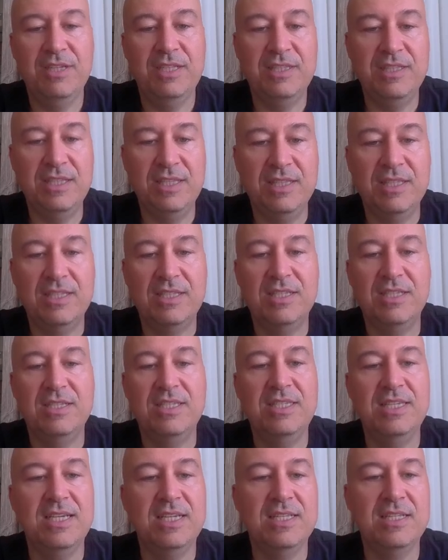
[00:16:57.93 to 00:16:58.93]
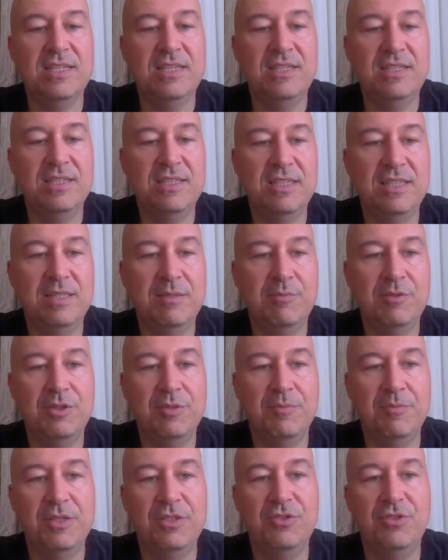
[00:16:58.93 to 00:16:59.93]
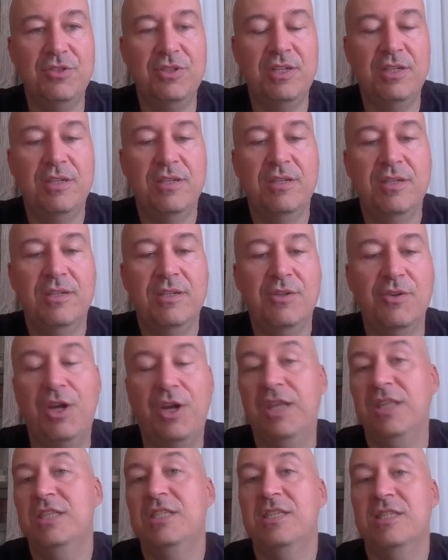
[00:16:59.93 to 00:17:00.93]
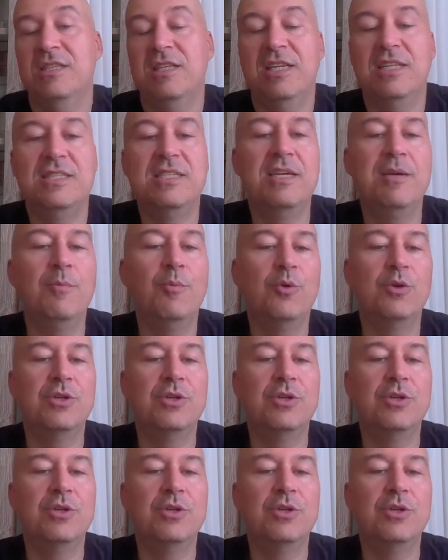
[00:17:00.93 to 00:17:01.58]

intending c6, and intending bishop h3. Okay, this is, let's say, a more